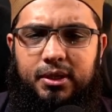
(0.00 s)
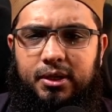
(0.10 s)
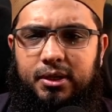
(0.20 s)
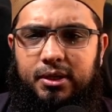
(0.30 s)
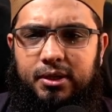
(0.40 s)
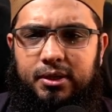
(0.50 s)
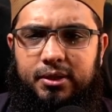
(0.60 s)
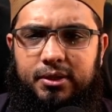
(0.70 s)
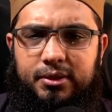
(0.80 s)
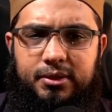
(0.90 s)

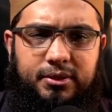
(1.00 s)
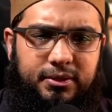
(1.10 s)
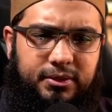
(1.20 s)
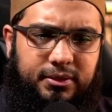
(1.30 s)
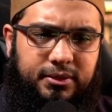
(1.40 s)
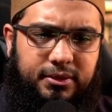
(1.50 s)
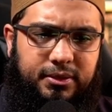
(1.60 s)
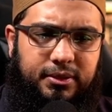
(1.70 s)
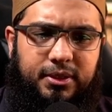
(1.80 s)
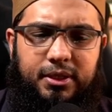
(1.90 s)
uh,
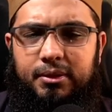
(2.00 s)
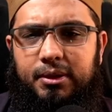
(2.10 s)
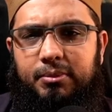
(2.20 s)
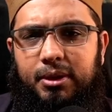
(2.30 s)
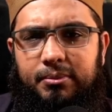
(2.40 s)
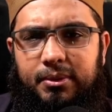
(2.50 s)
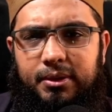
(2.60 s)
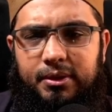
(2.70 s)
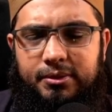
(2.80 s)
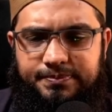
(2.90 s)
uh, Imam.
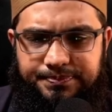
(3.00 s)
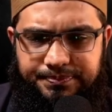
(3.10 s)
Uh,